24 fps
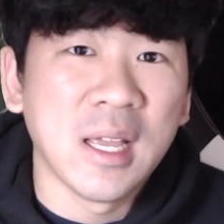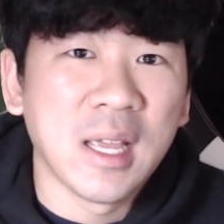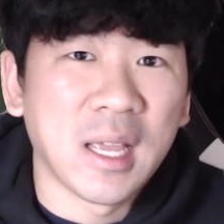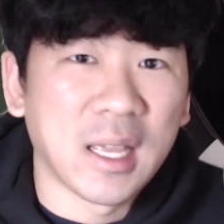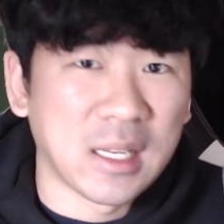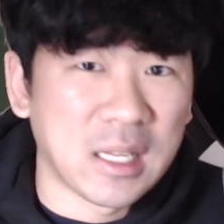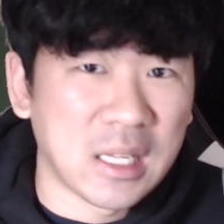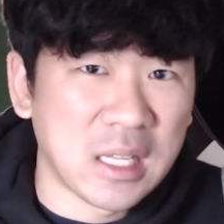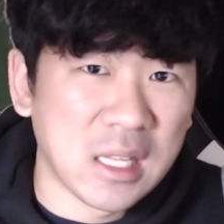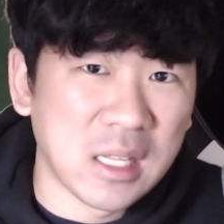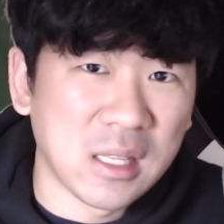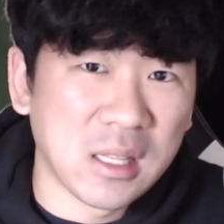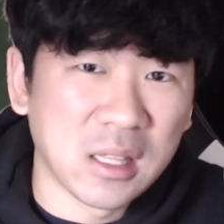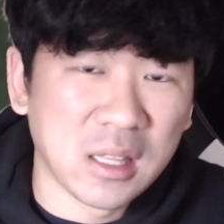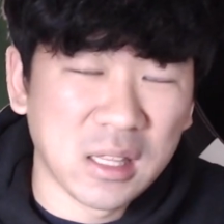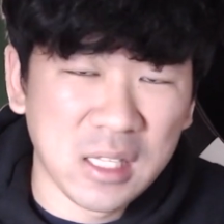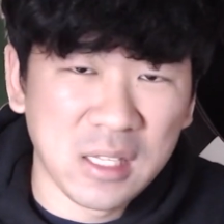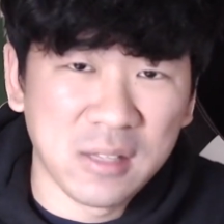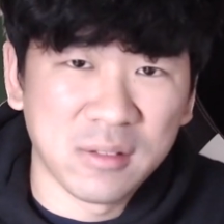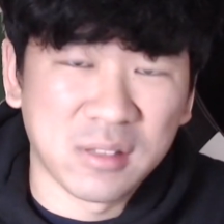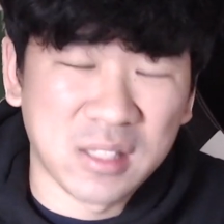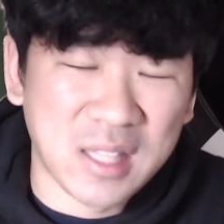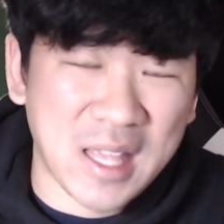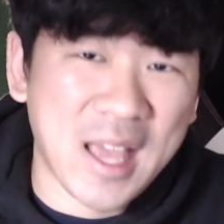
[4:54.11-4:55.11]
and he
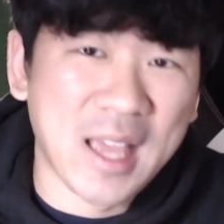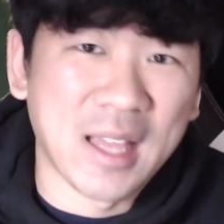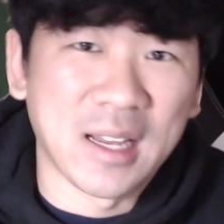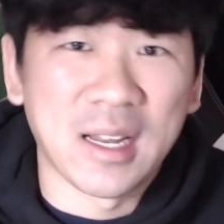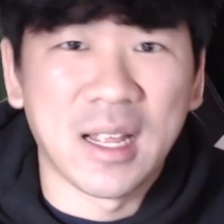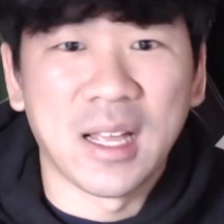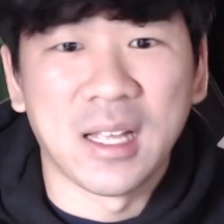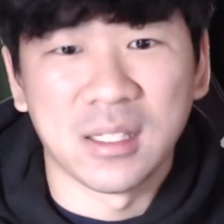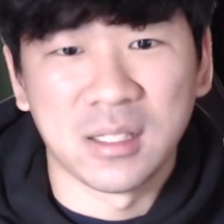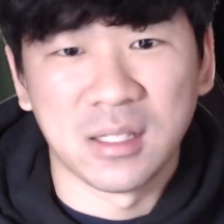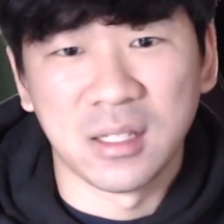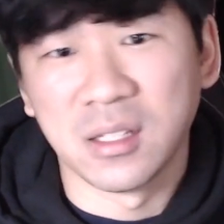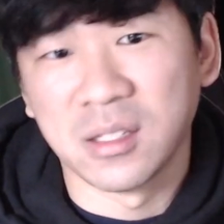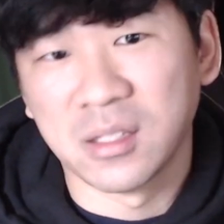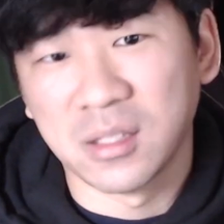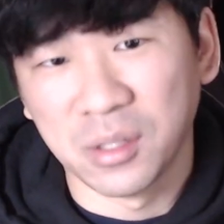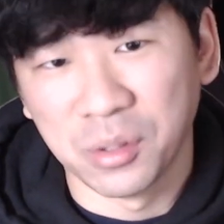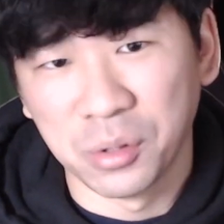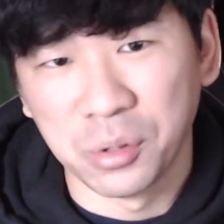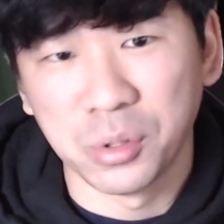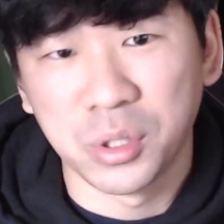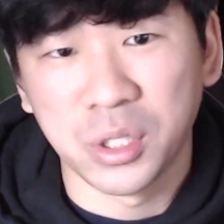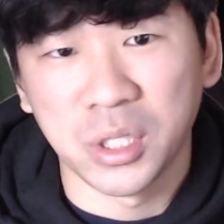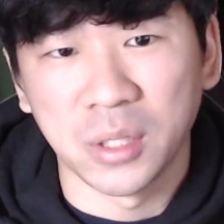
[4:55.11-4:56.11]
leaves that as the
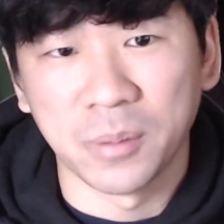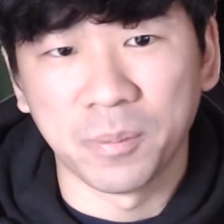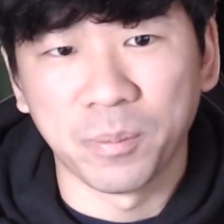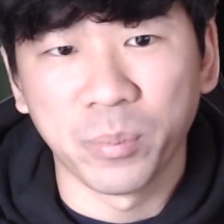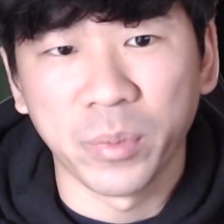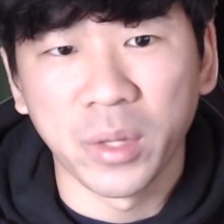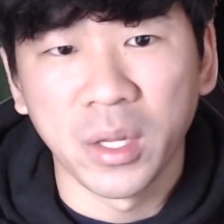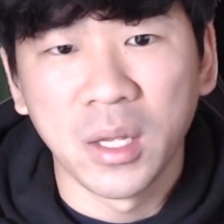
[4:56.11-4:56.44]
solution.